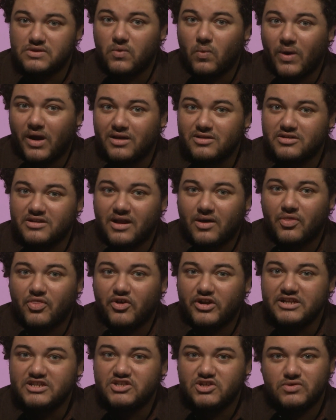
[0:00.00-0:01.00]
The Wild are now
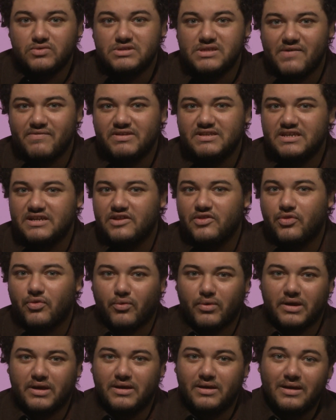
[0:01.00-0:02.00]

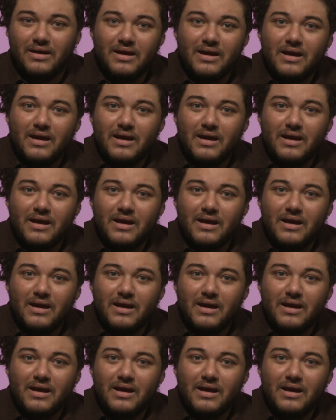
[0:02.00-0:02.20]
32-17-3.